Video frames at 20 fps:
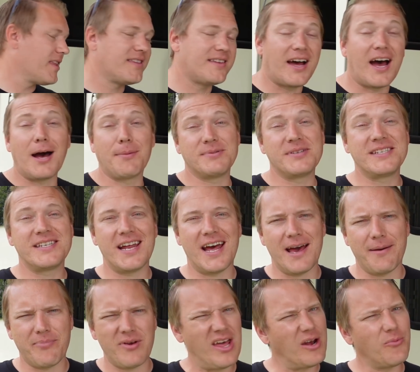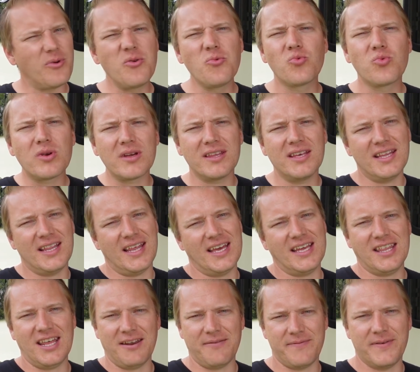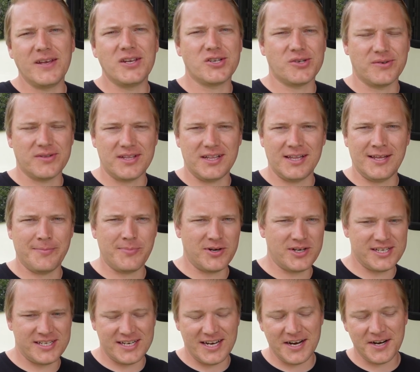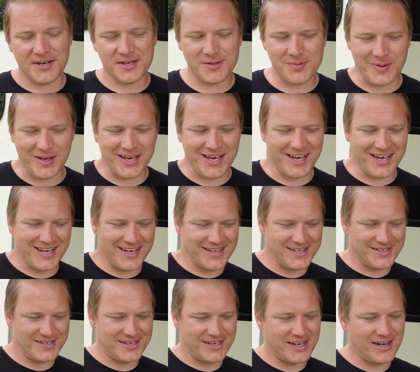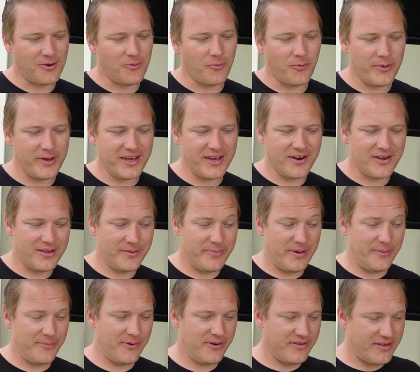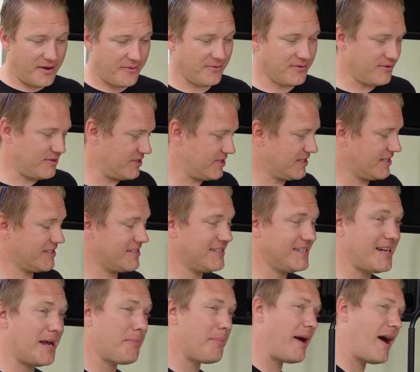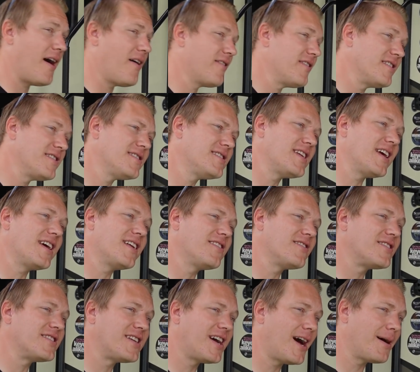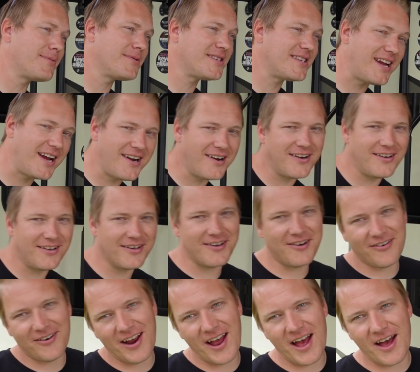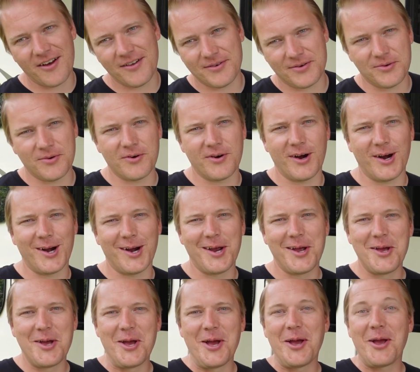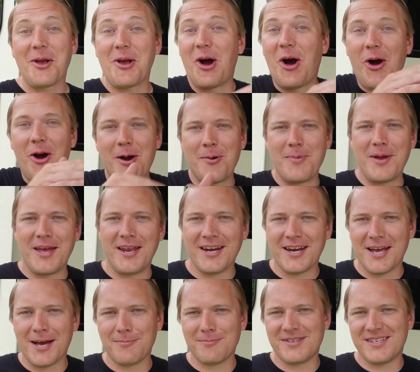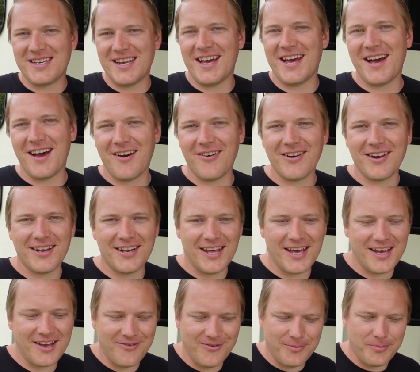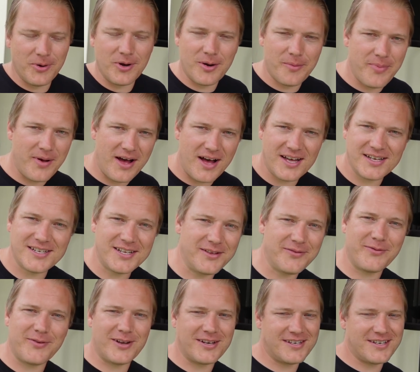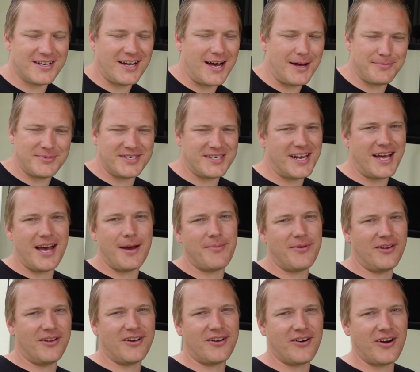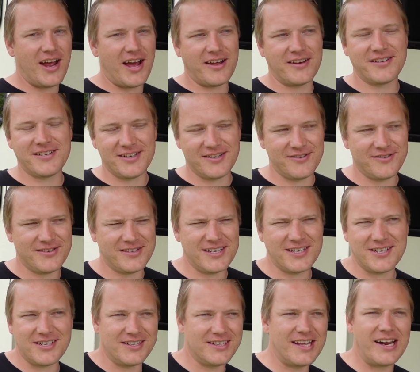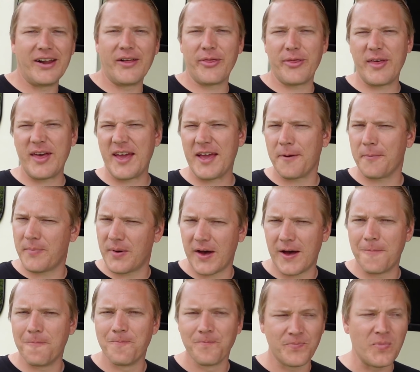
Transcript: top step, and we really like that feature with the Lippert stairs because we are the people that will just step out and stand on the top stair and look around, or Carmen comes down and like we'll put her paws on the front top step and look around. So such a little thing, but